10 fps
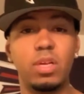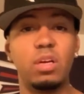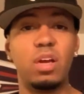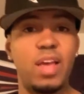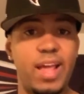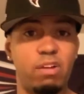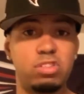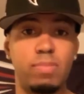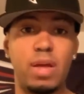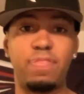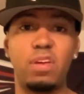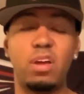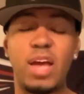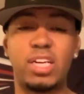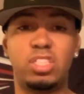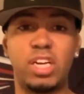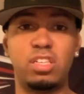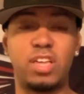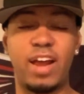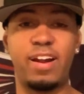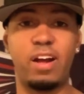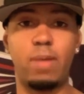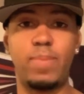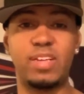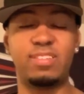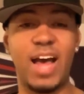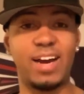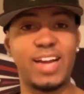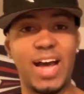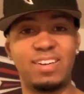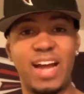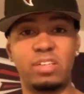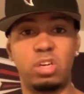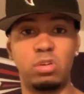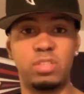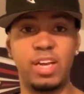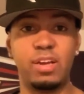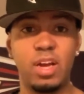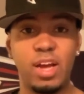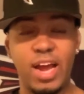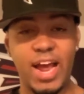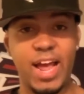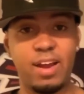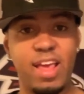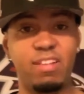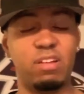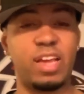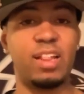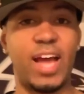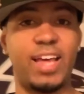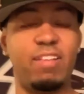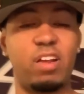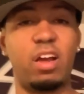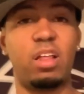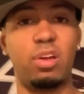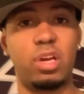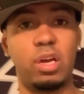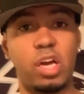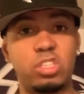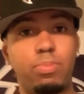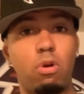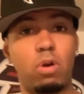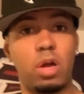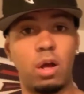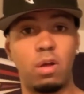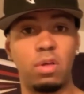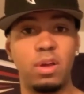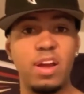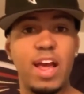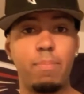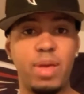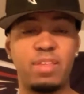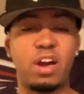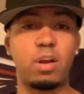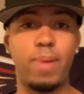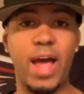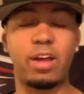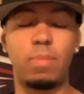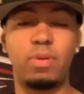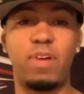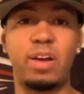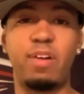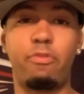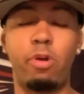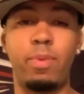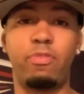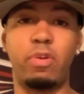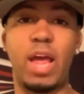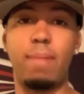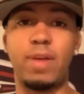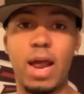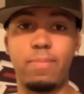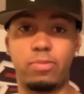Ito Smith has just shedded his non-contact jersey, and he's looking like he's going to clear the concussion protocol and be there to back up Devontae Freeman for game time.